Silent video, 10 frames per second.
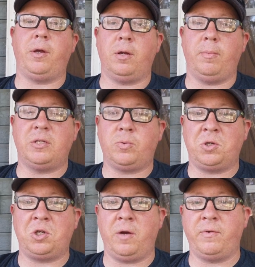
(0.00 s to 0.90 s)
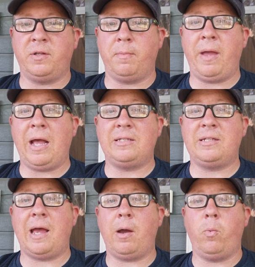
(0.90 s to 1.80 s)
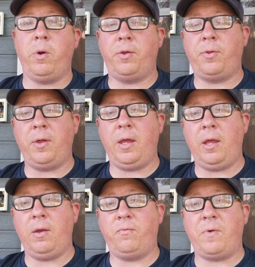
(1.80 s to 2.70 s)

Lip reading: going to be switching over to the MadStat with the